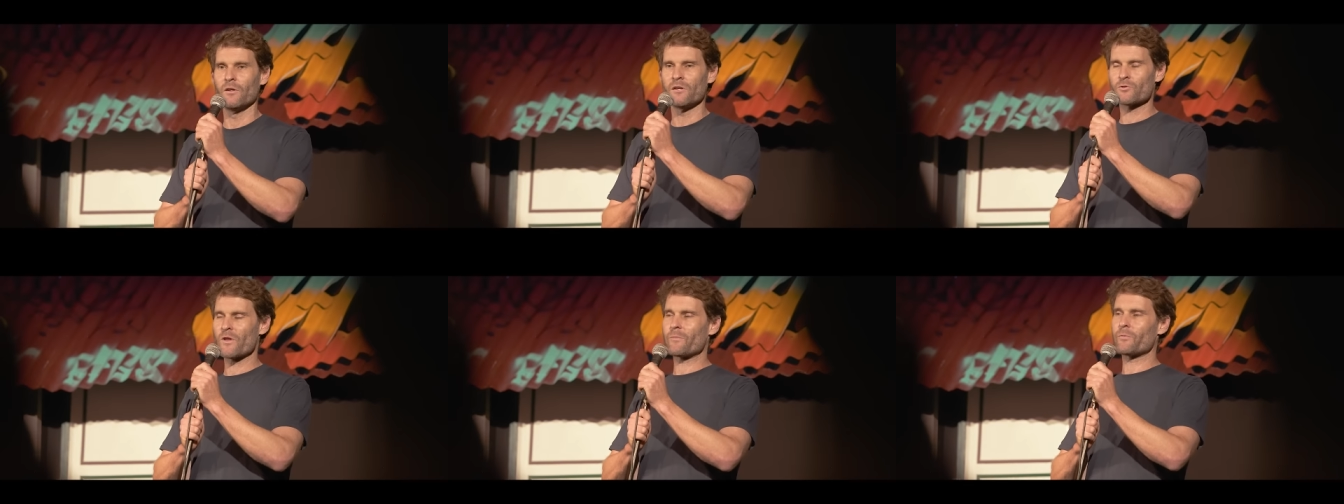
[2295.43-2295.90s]

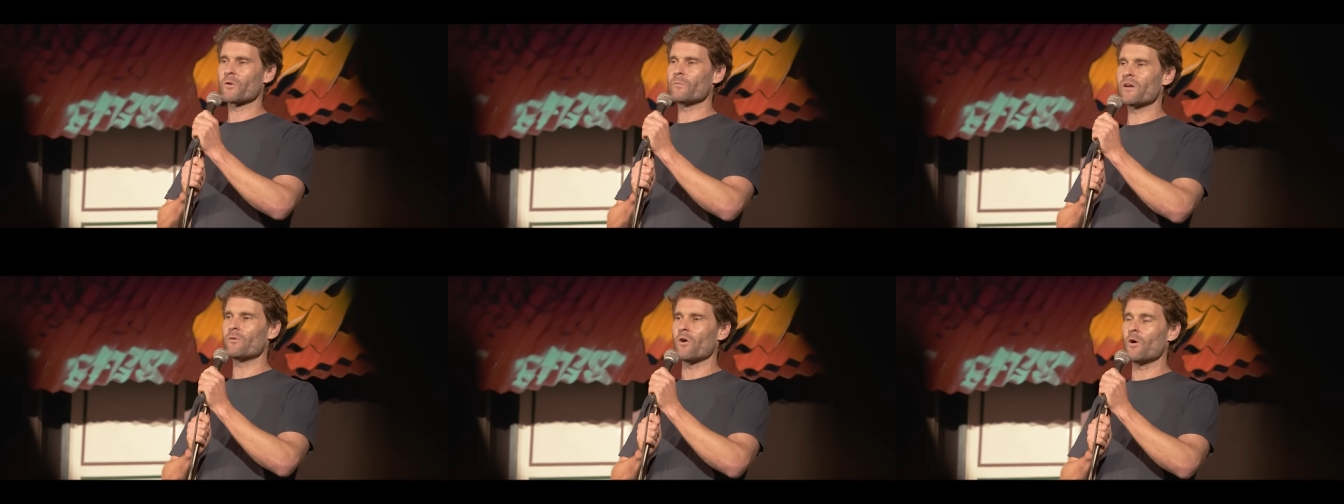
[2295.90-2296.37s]
This is what happened to
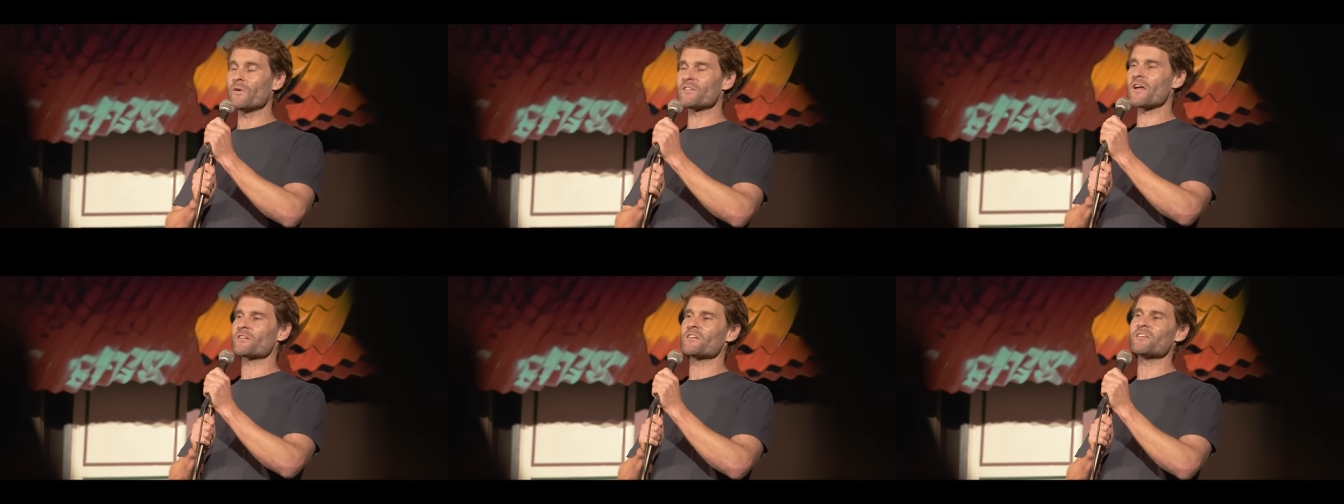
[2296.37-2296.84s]
me, right? I went
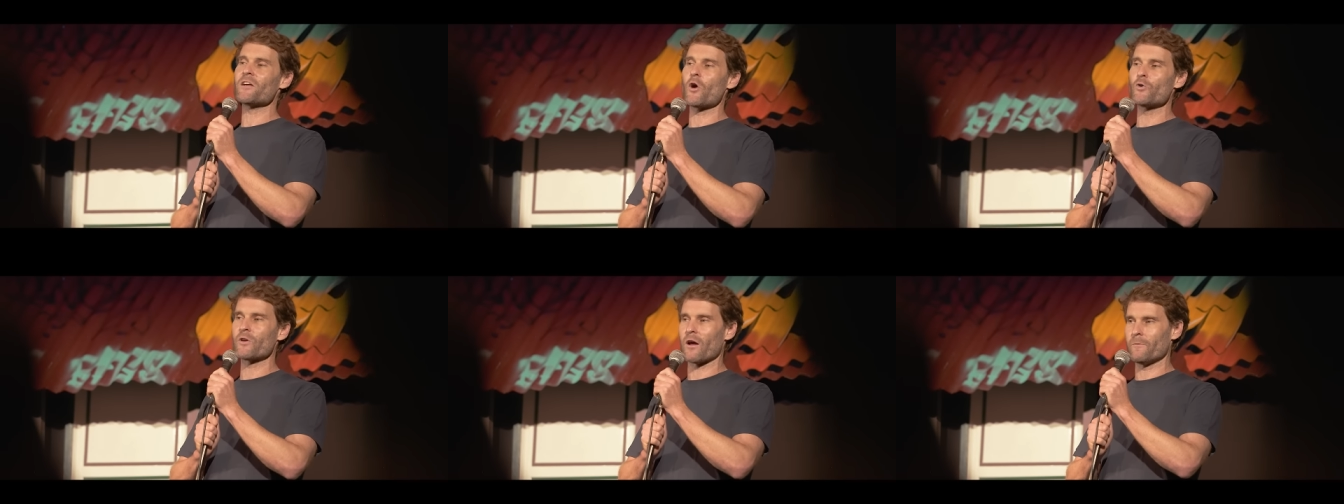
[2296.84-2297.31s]
down to
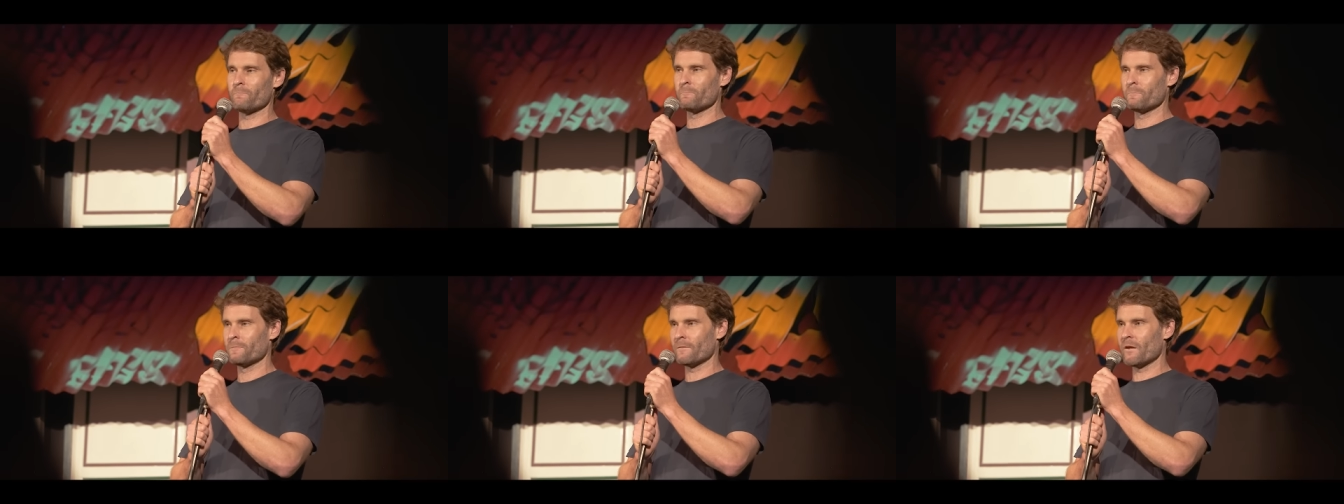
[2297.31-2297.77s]
yoga,
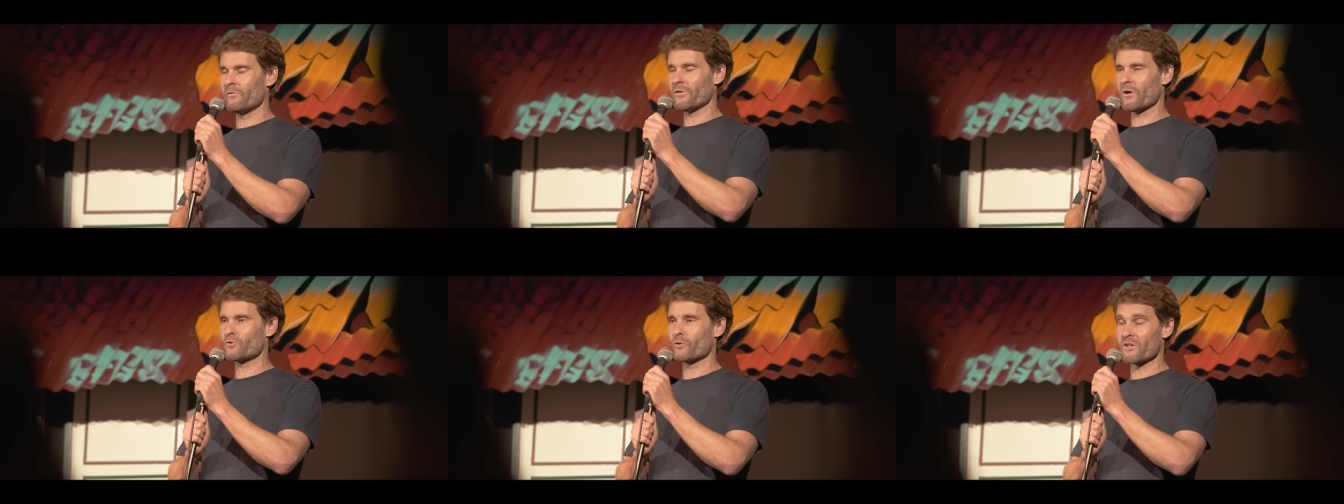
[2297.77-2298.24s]
even
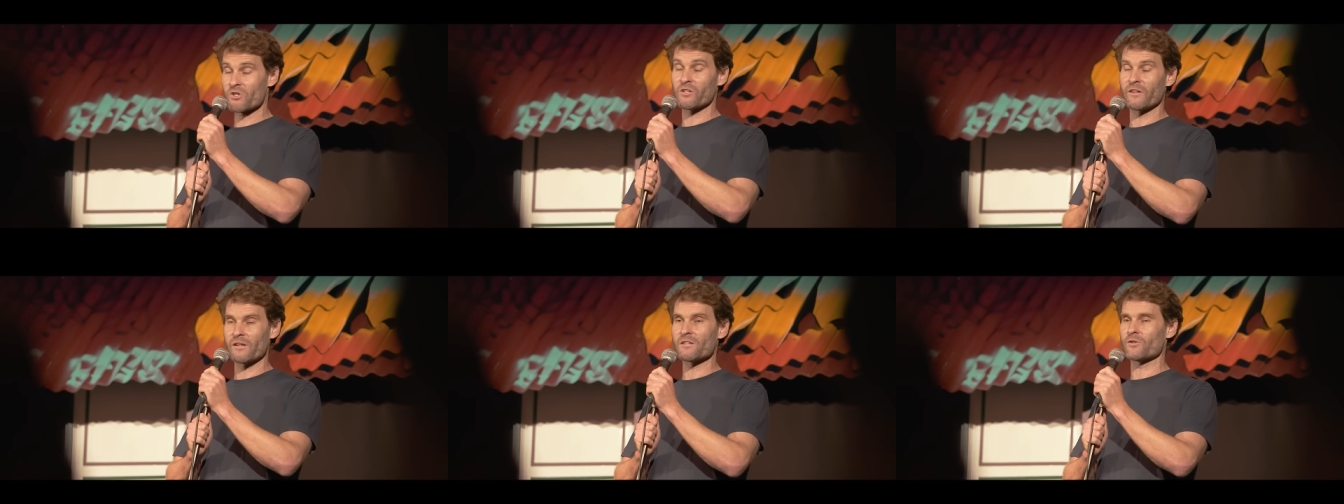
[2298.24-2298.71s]
though
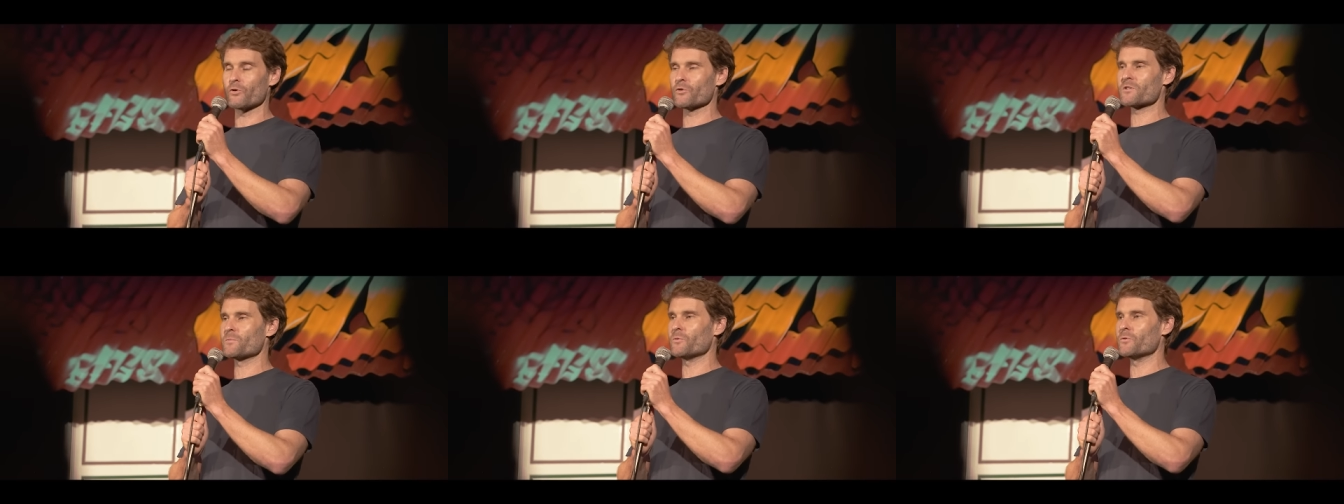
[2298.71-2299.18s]
traditionally it is a
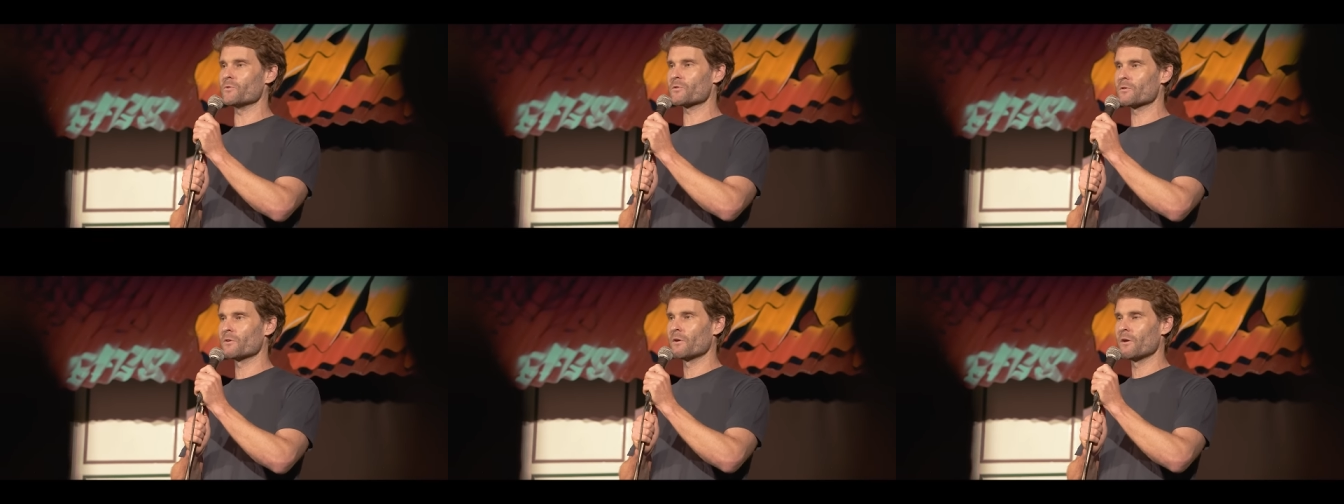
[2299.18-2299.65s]
girl's
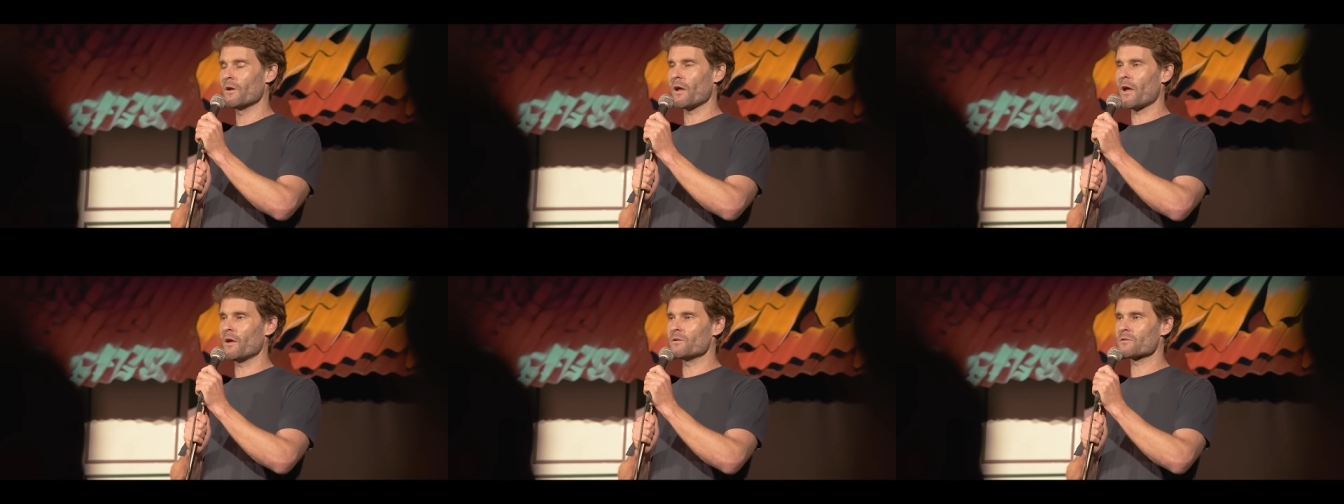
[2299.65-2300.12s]
sport.
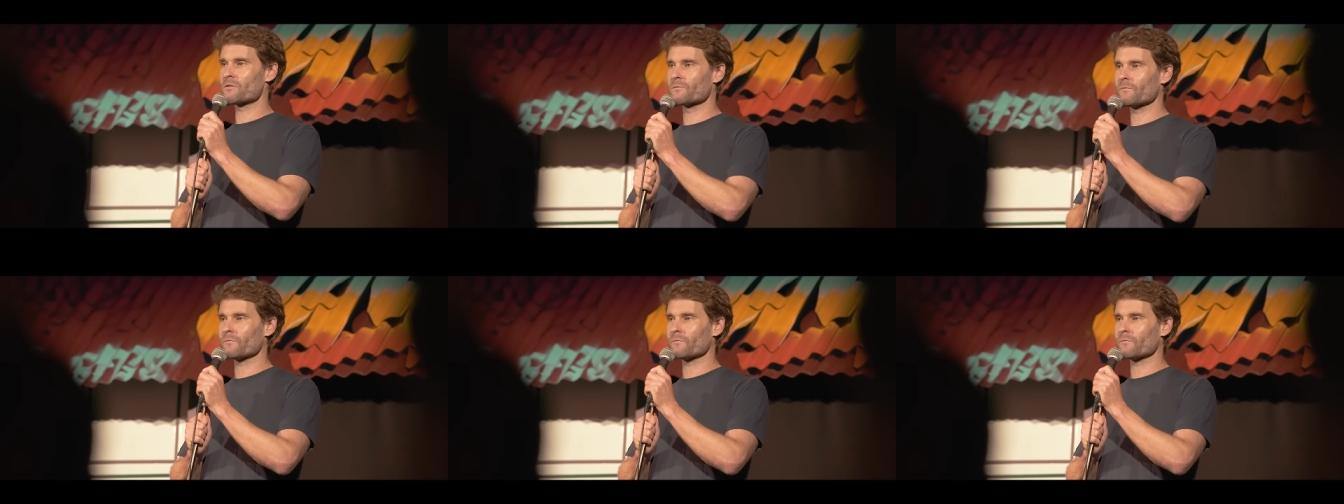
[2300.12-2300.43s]
And